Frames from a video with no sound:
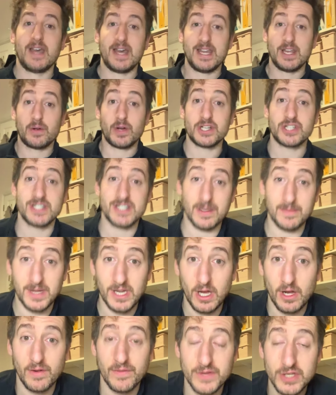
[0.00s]
Any questions, let me
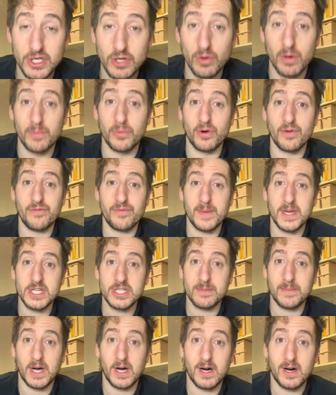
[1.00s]
know. If you do want more
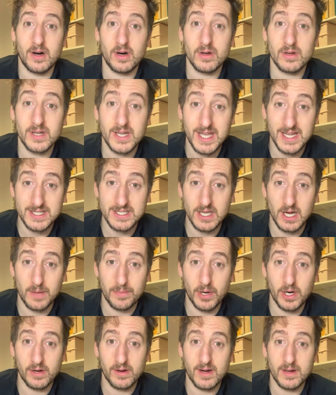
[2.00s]
information about our Kickstart
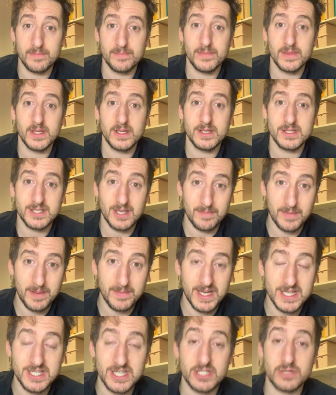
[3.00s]
program, send me a
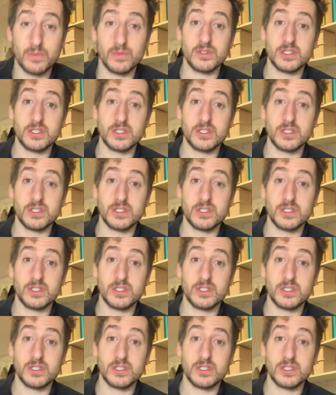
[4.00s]
message.